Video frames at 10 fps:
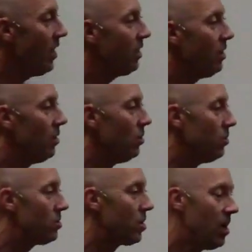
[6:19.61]

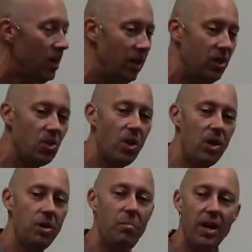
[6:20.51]
clothes, and he saw
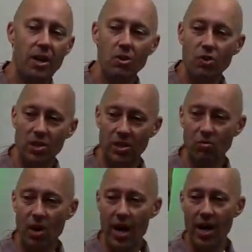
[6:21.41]
the beggar dressed in
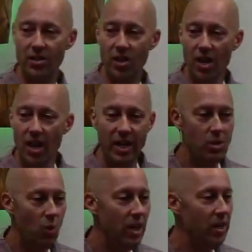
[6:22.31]
rags, and he
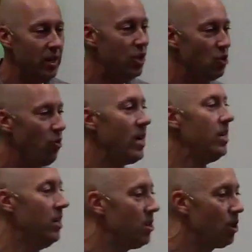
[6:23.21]
went and he traded
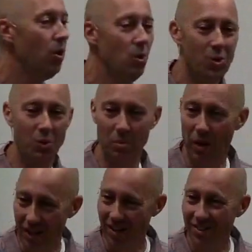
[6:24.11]
his clothes with the
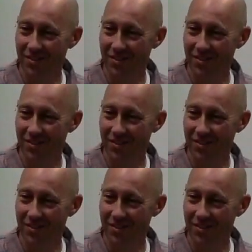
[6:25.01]
beggar.